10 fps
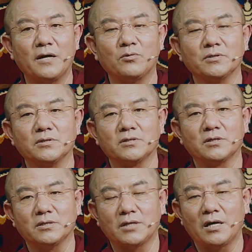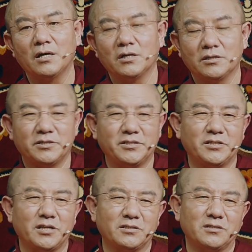It is then
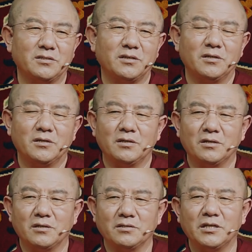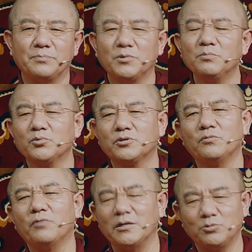devoid of all fabrications and all
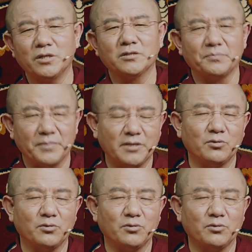extremes.